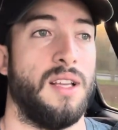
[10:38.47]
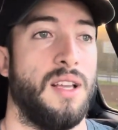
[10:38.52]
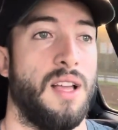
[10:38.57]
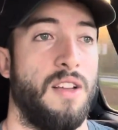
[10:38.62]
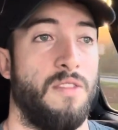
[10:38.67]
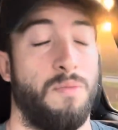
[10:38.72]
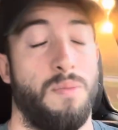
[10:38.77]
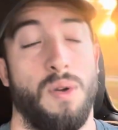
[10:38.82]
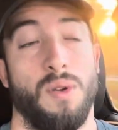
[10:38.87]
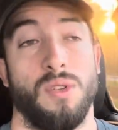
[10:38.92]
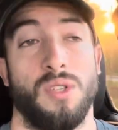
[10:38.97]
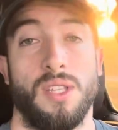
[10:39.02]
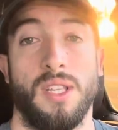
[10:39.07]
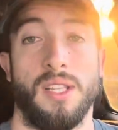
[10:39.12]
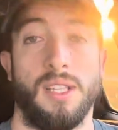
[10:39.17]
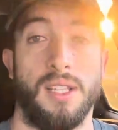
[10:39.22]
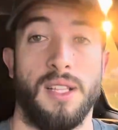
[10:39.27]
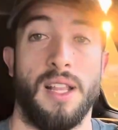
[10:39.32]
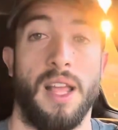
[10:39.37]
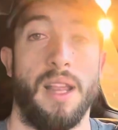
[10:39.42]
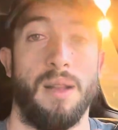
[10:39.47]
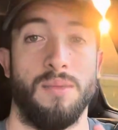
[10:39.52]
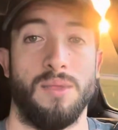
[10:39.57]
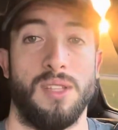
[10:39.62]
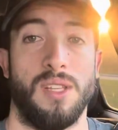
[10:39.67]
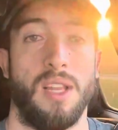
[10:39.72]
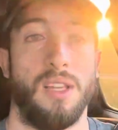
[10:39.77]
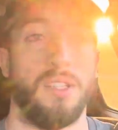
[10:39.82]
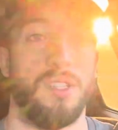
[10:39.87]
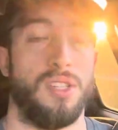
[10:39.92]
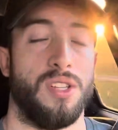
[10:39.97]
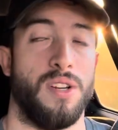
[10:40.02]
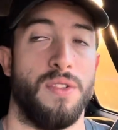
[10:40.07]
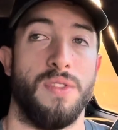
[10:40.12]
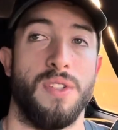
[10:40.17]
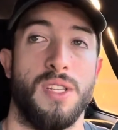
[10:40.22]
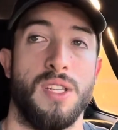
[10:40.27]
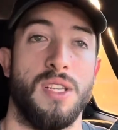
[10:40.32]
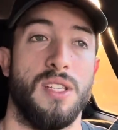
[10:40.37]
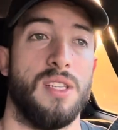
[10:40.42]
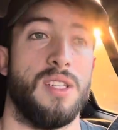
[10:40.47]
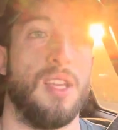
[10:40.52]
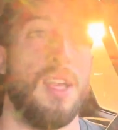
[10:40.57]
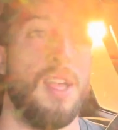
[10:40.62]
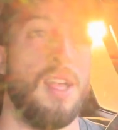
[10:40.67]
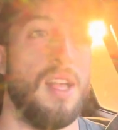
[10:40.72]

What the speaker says: I've posted that I'm selling services.